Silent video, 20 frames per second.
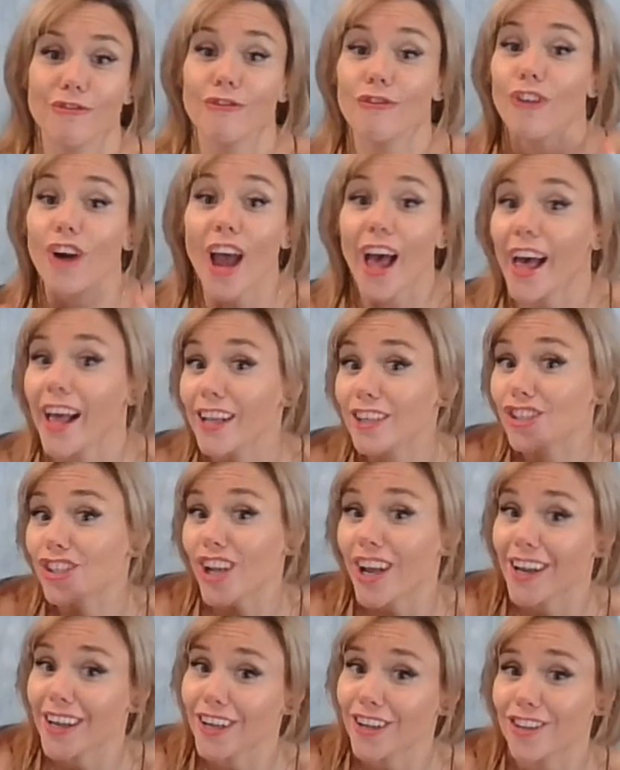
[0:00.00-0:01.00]

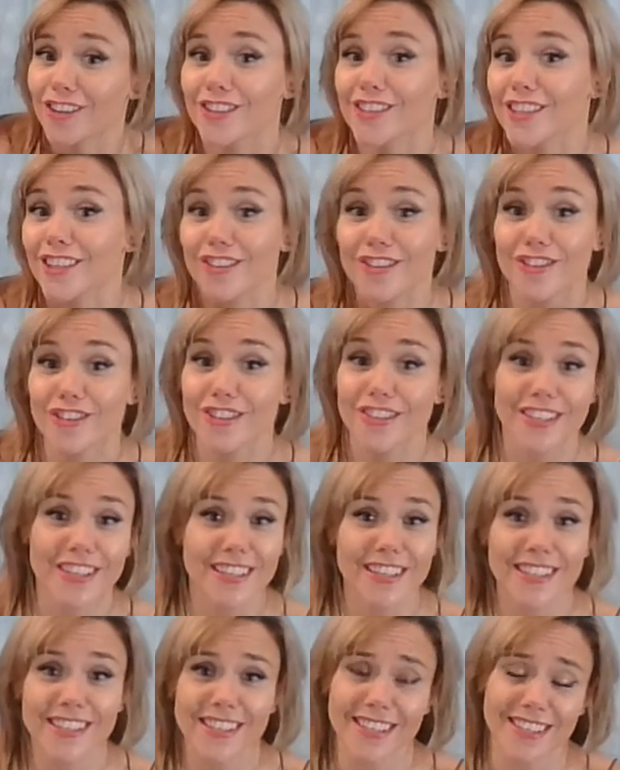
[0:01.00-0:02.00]
fragile senior
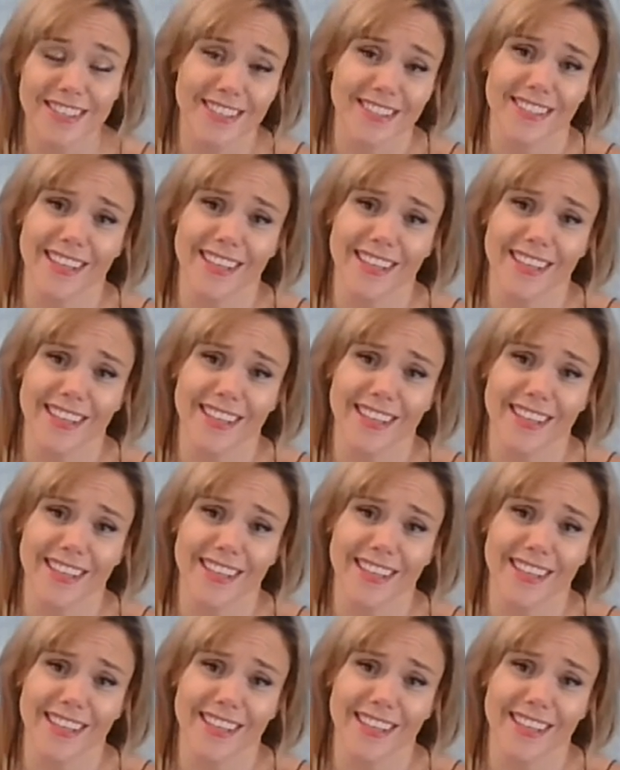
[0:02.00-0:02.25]
citizens,